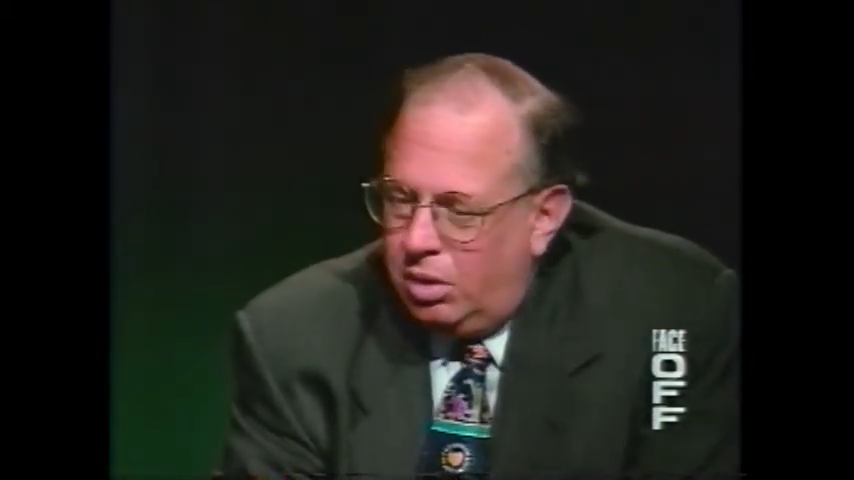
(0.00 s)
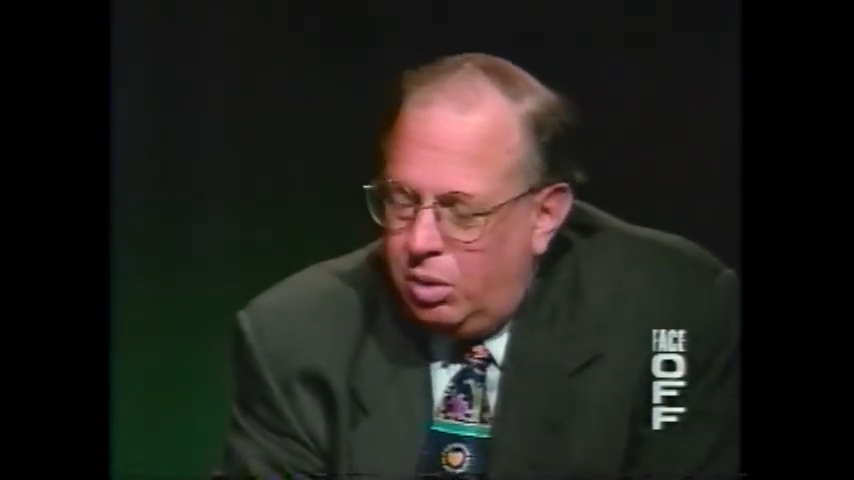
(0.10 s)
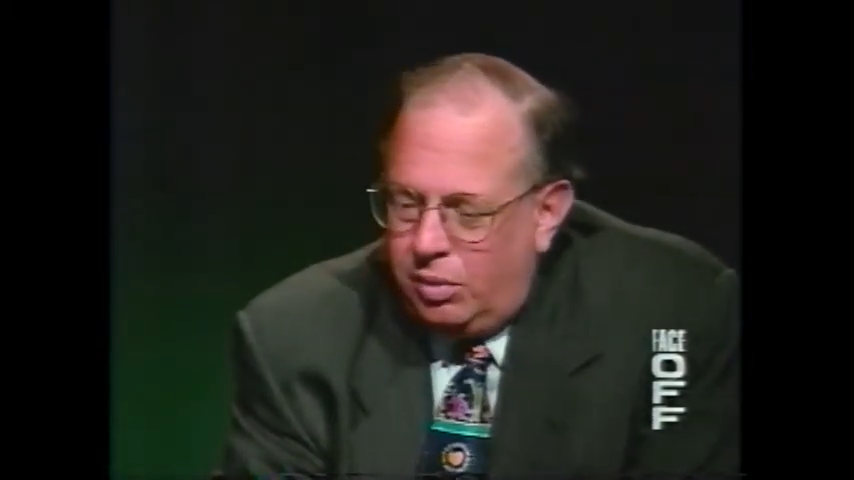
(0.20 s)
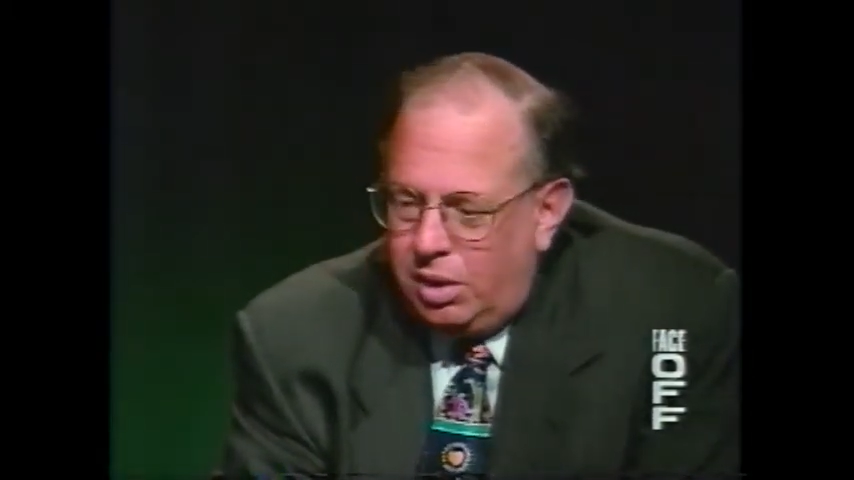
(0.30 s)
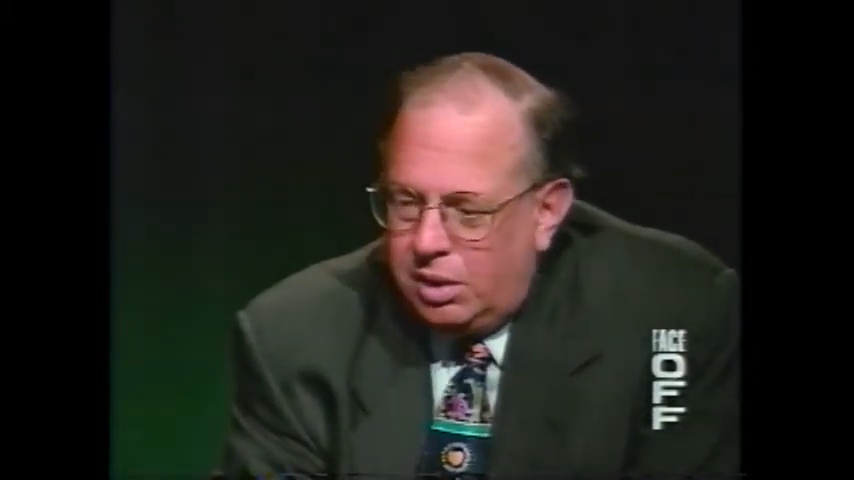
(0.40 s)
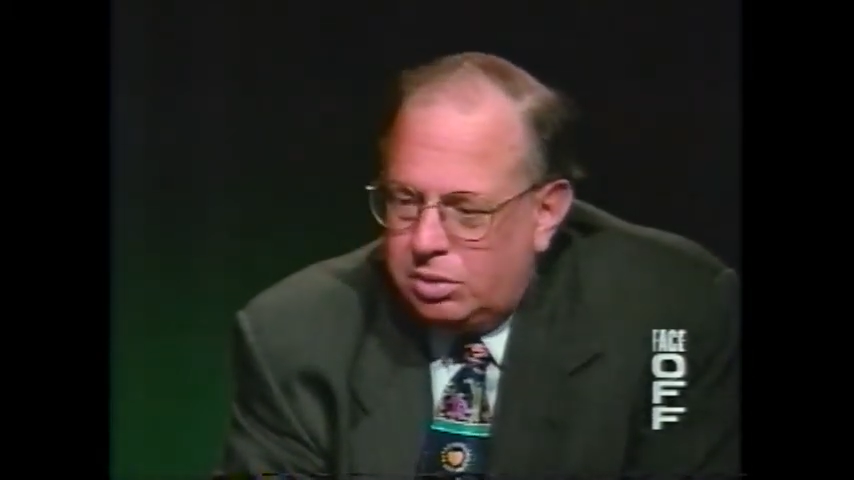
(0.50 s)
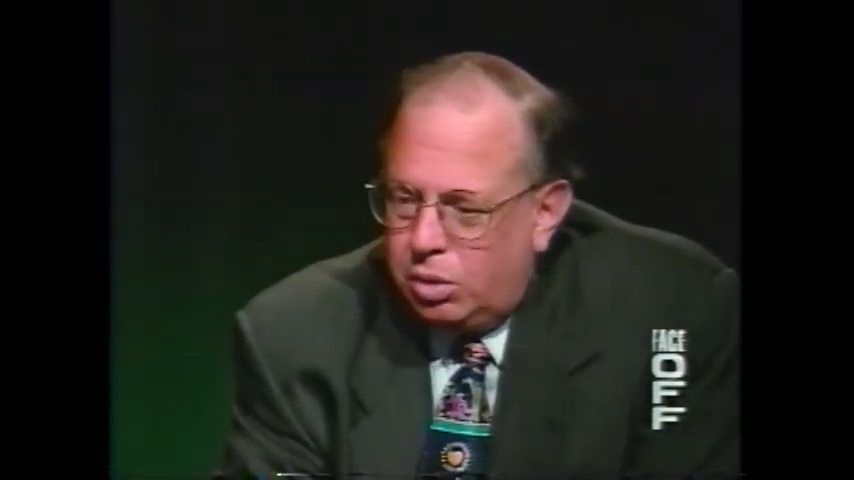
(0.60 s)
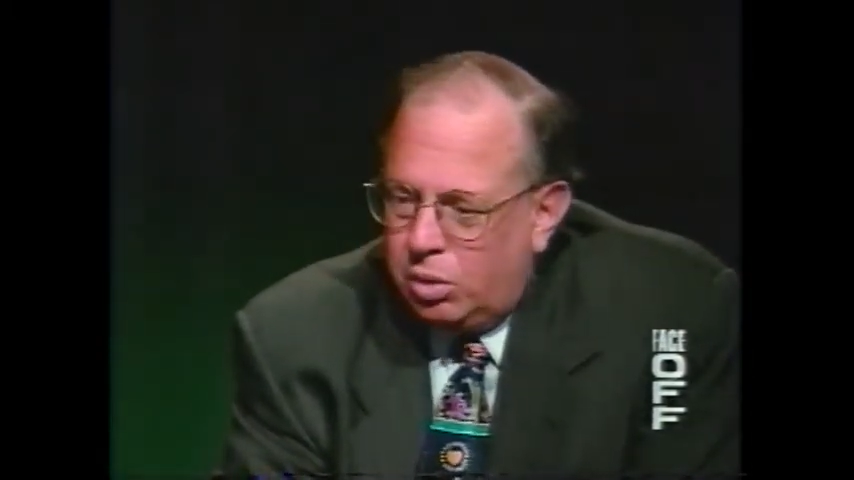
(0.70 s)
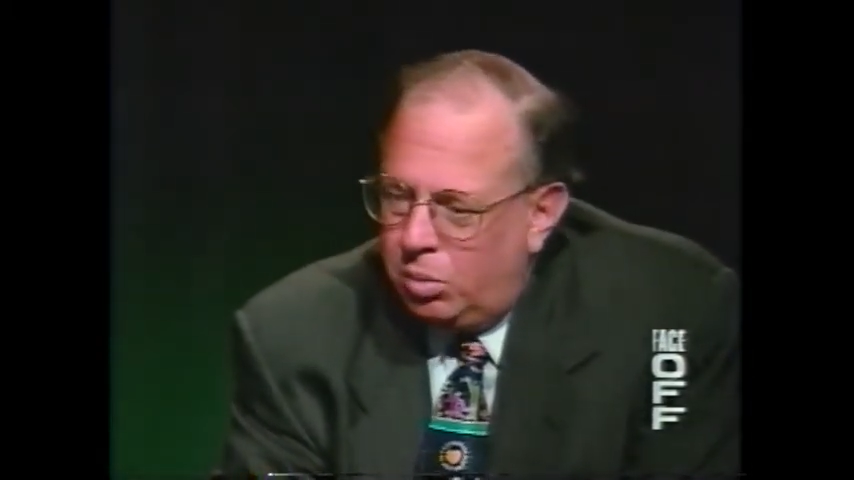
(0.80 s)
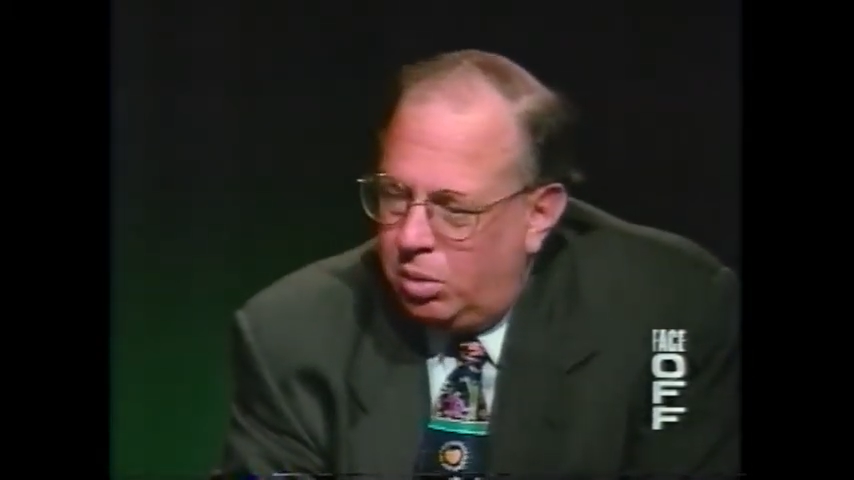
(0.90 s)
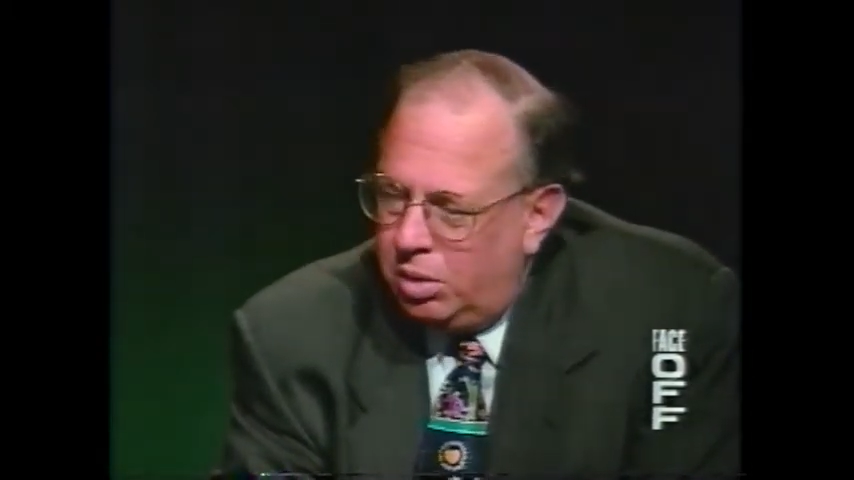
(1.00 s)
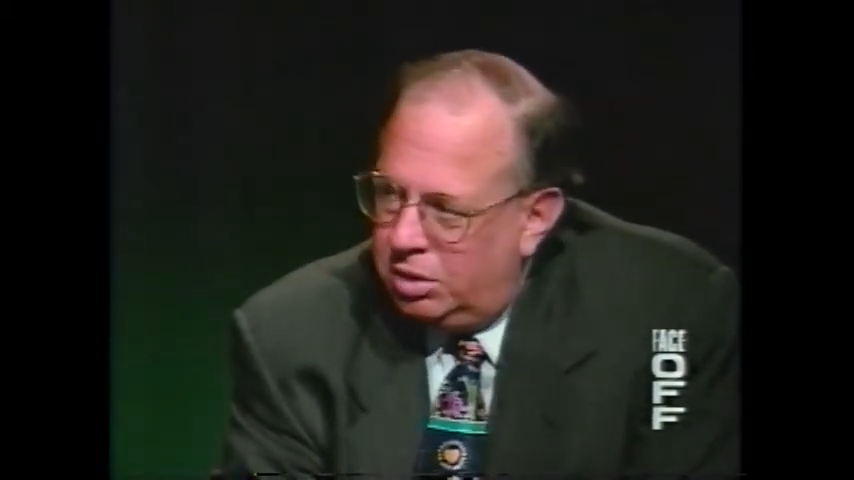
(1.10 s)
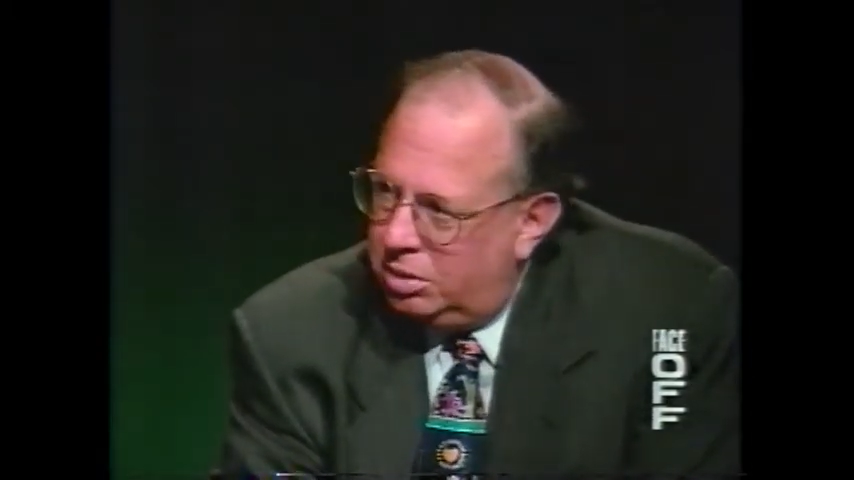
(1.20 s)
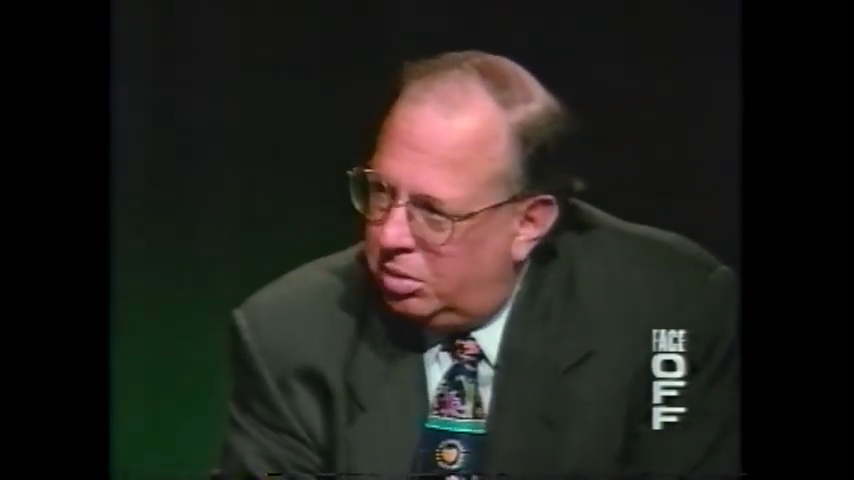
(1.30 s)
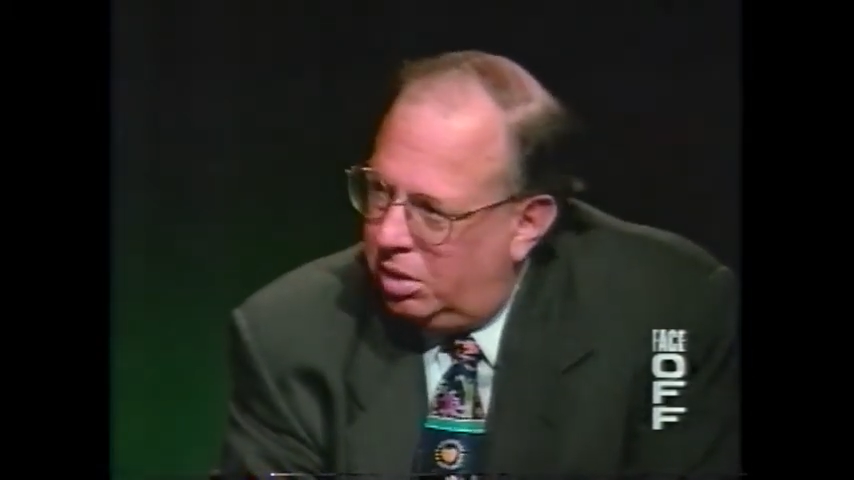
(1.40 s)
You have a lot of turmoil in